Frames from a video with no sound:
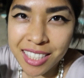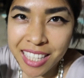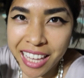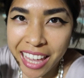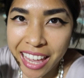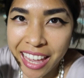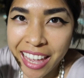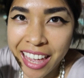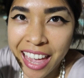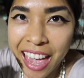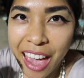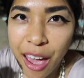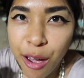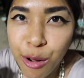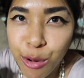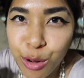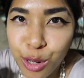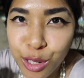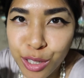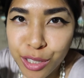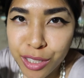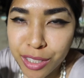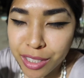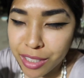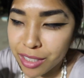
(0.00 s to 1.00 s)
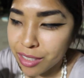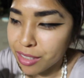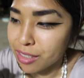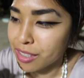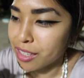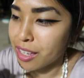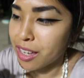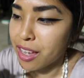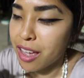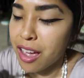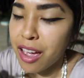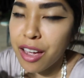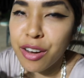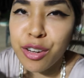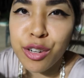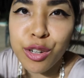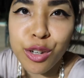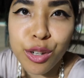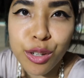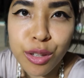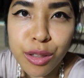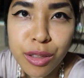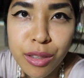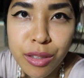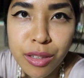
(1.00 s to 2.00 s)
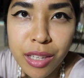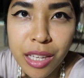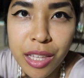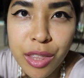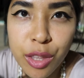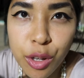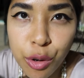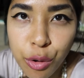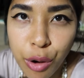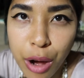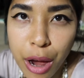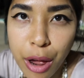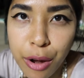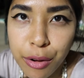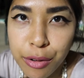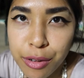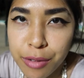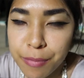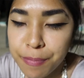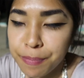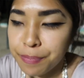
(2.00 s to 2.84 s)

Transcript: to eight hours under in the ground